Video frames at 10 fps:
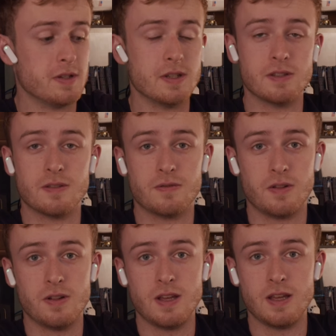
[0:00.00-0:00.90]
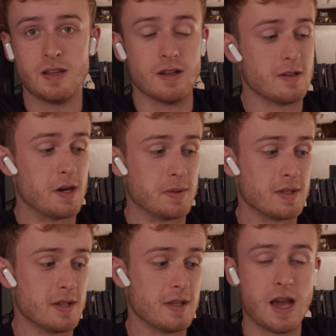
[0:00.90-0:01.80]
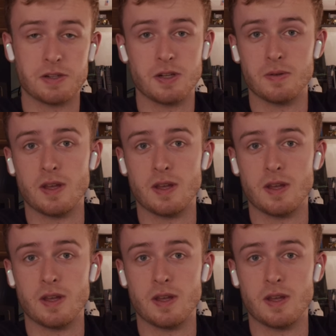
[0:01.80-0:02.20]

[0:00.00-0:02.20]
this is fully autonomously catching it